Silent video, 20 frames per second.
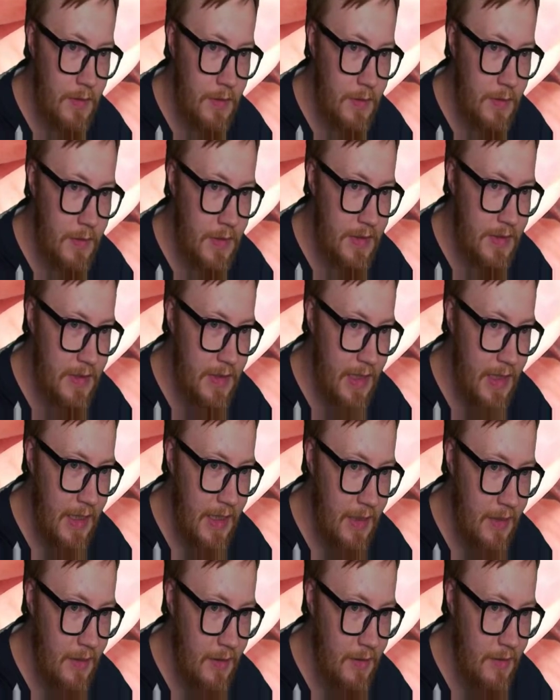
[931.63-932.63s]
You can
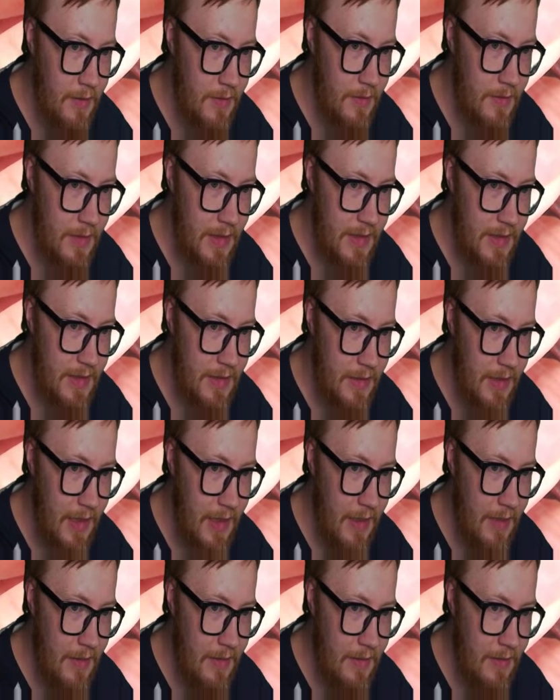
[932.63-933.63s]
see this
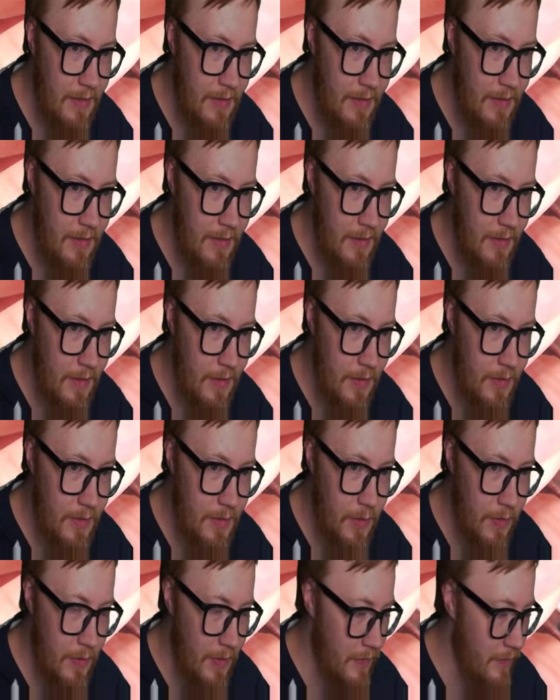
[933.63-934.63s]
here.
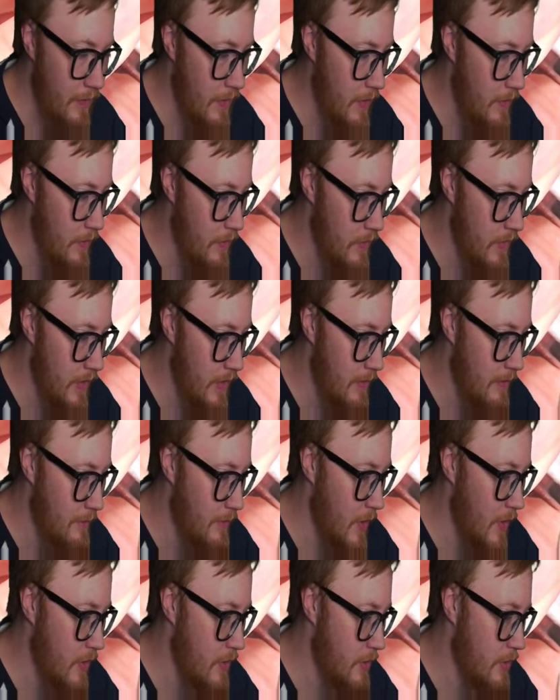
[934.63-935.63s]
So if you are using
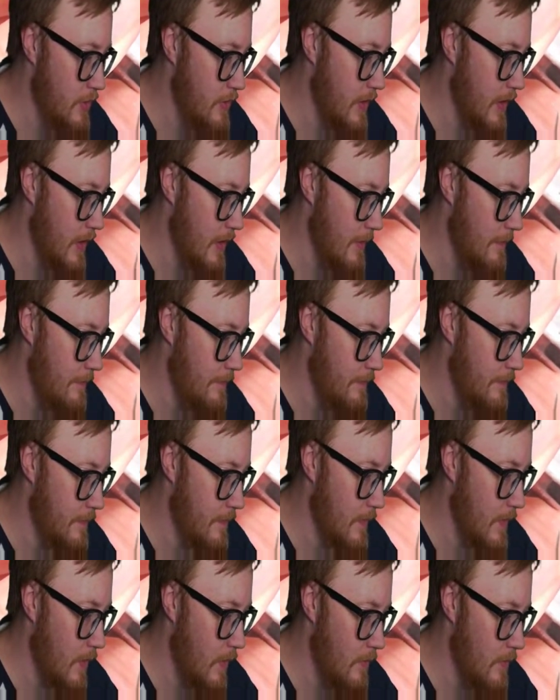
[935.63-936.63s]
brush,
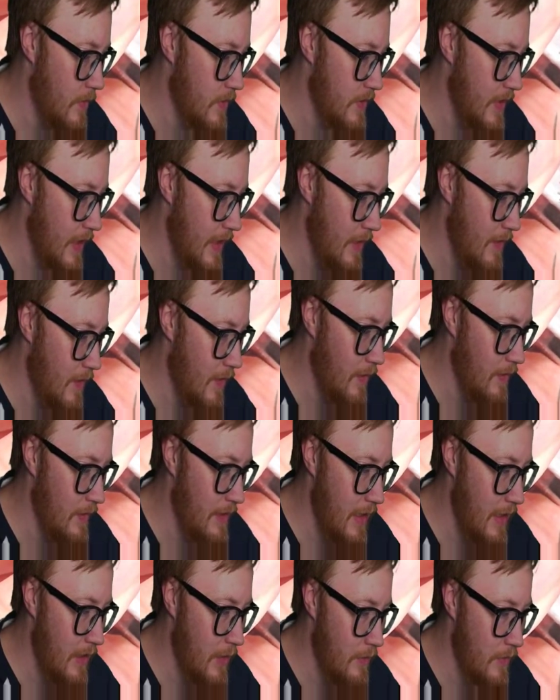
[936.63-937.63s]
almost all
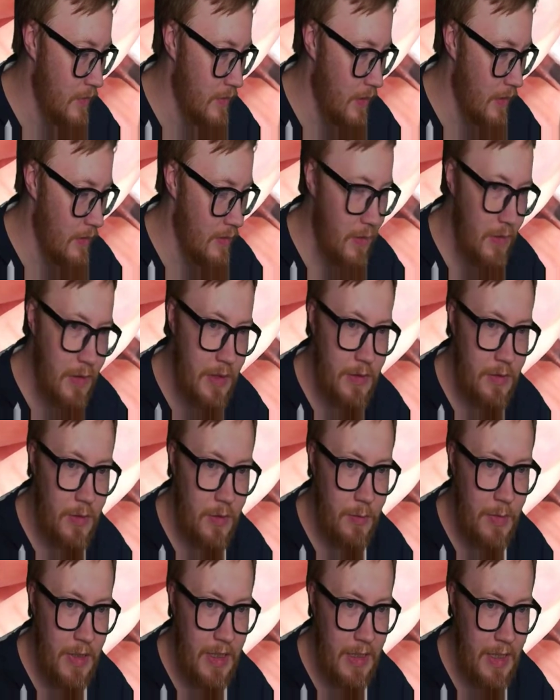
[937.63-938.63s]
yellows are going
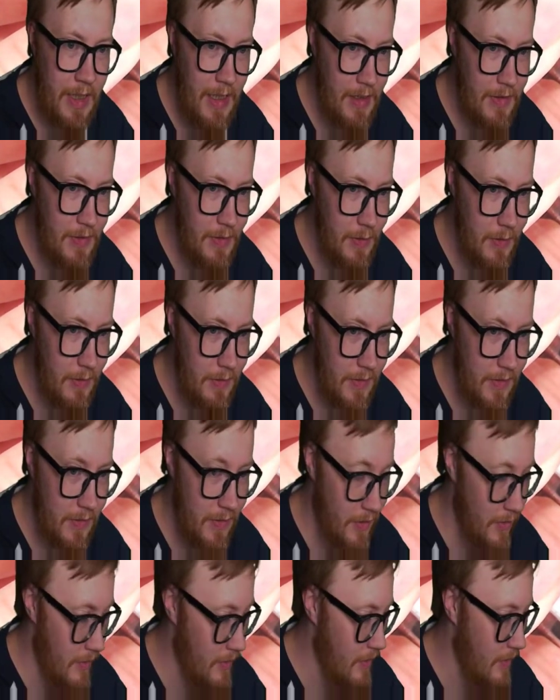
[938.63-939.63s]
to be assholes.
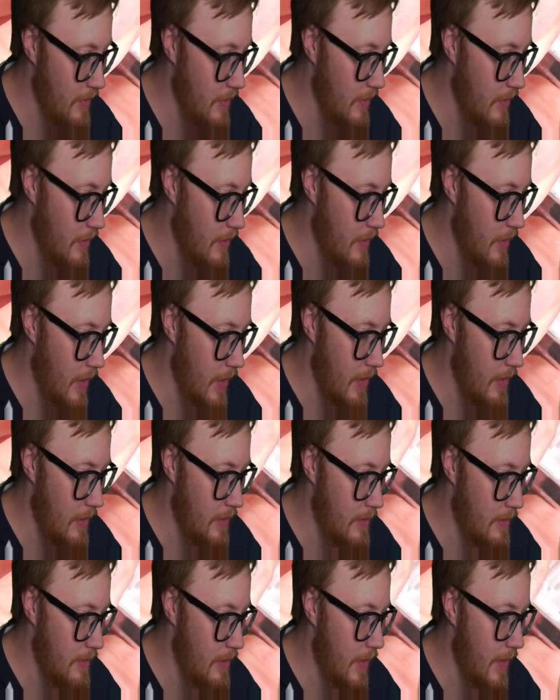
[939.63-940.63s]

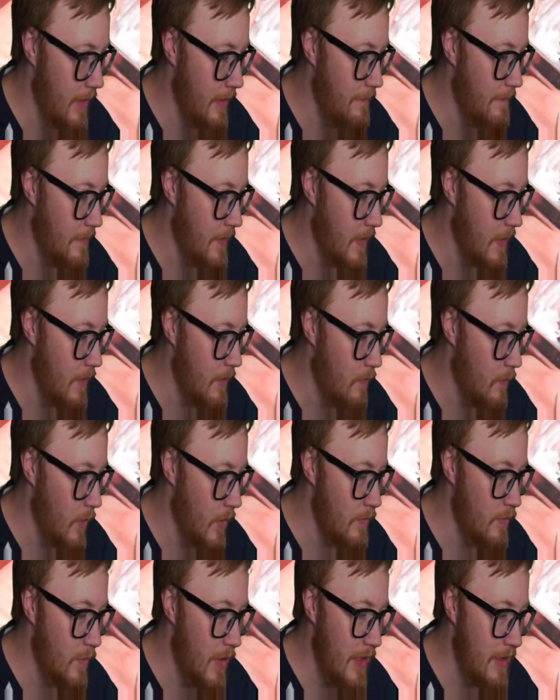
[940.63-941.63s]
And
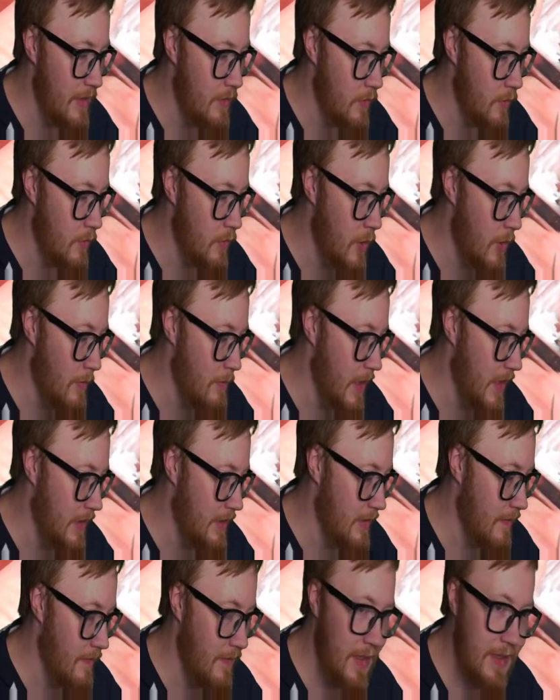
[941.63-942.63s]
one way to
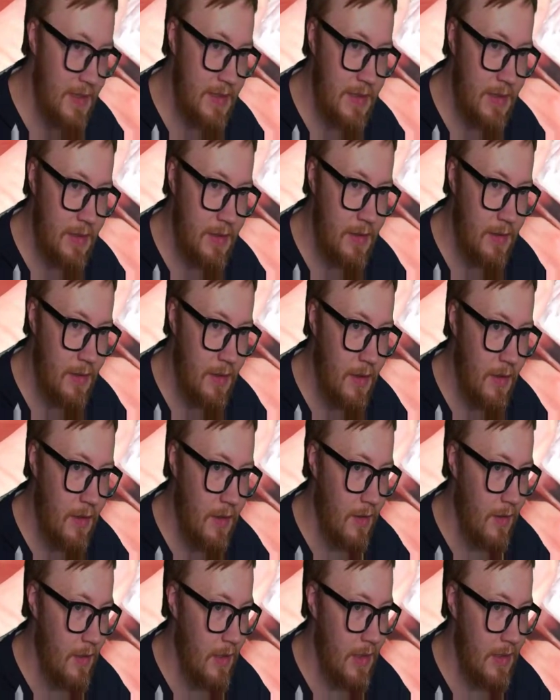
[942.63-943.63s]
combat this
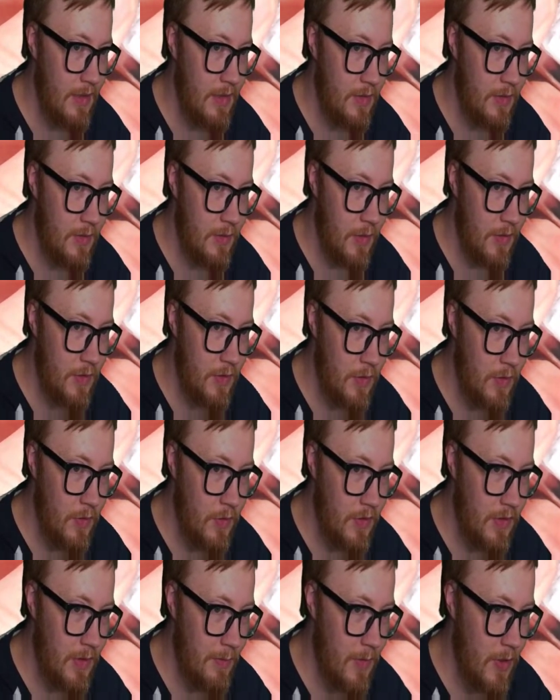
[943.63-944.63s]
is not to
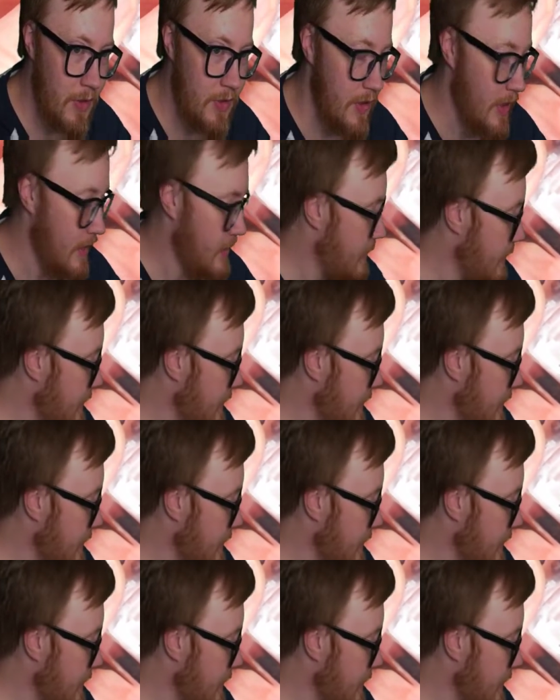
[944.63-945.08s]
use a brush like